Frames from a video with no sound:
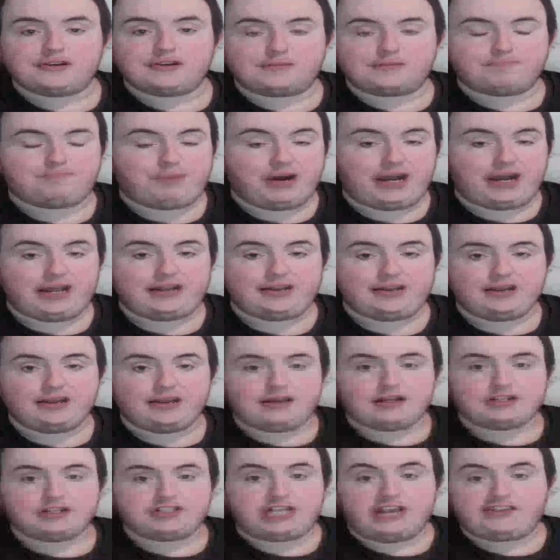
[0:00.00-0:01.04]
But
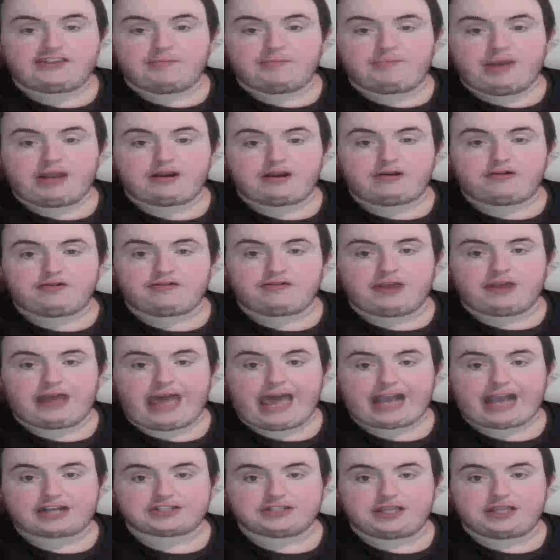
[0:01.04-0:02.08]
Jason Peters
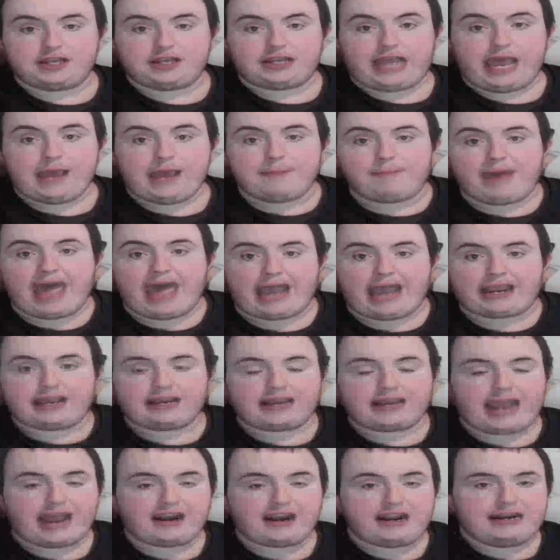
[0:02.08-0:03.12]
actually came back and
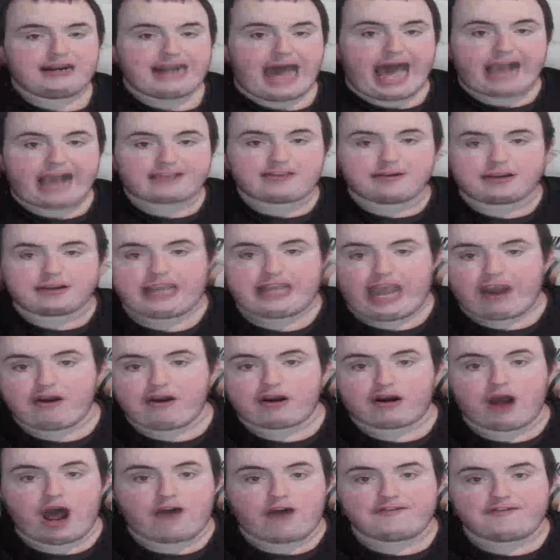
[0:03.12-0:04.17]
kind of knocked Garrett
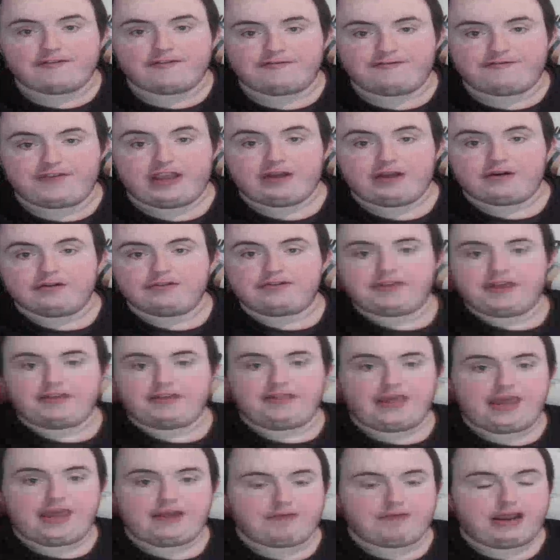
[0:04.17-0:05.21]
off of Fields and
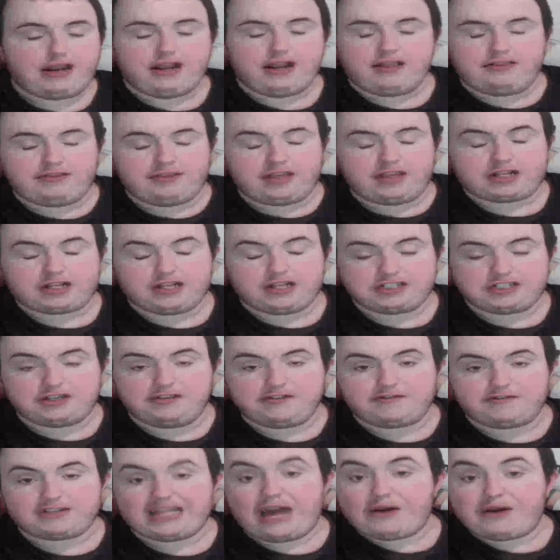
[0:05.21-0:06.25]
then right into the clutches
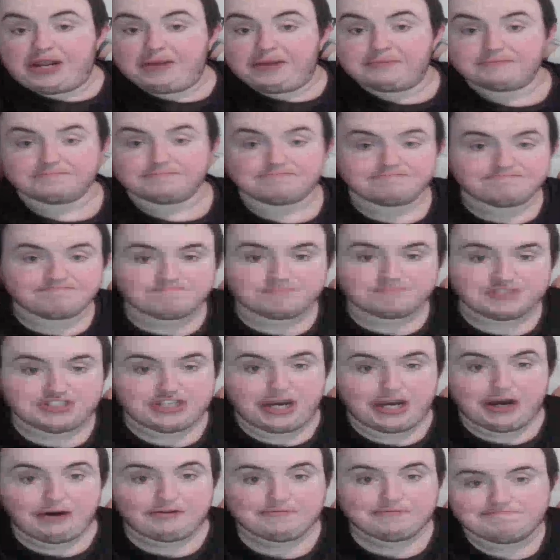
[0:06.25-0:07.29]
of Clowney.
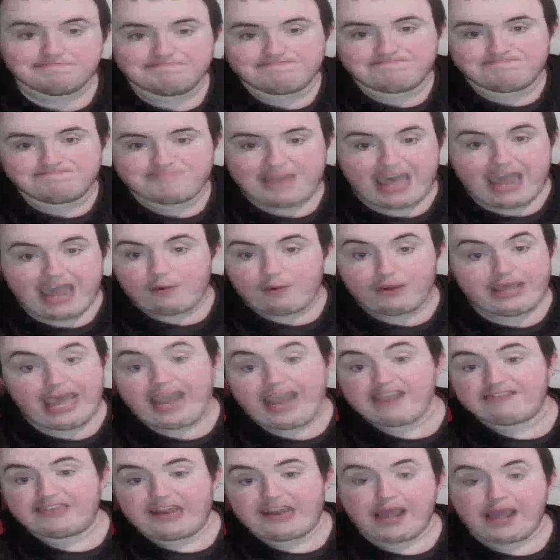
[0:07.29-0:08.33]
So, hey, we
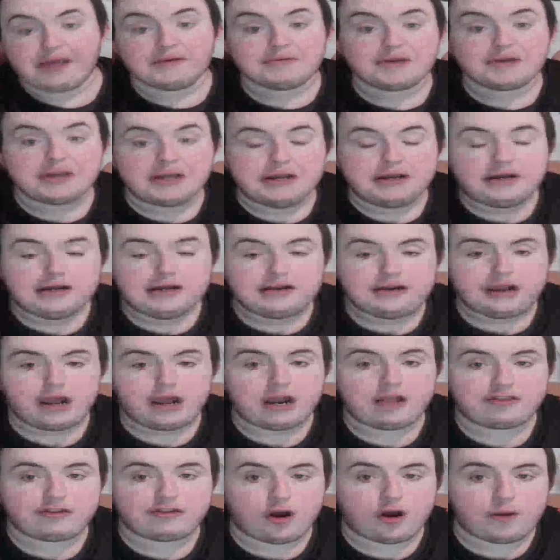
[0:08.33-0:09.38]
ate today. Now
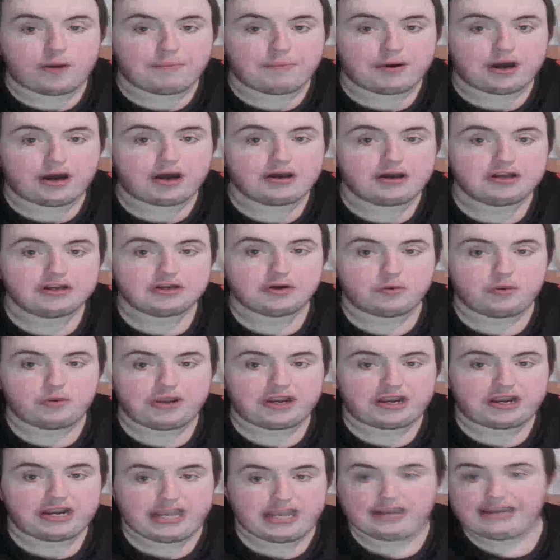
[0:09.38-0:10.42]
let's hope we
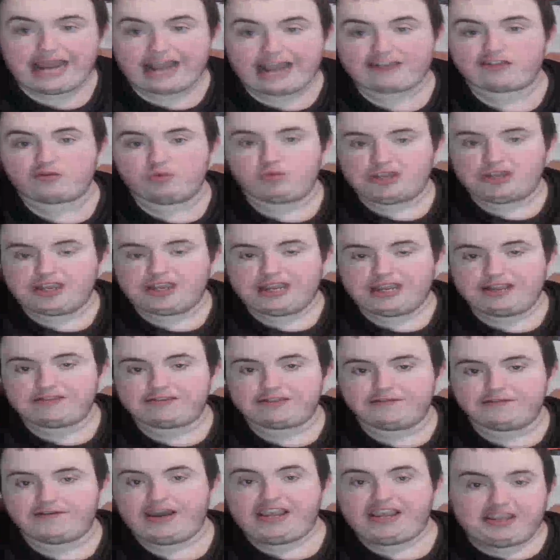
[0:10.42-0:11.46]
can eat next week against the
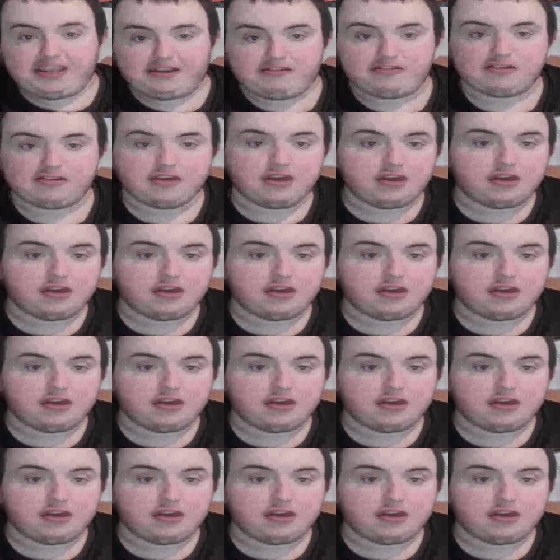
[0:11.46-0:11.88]
Vikings.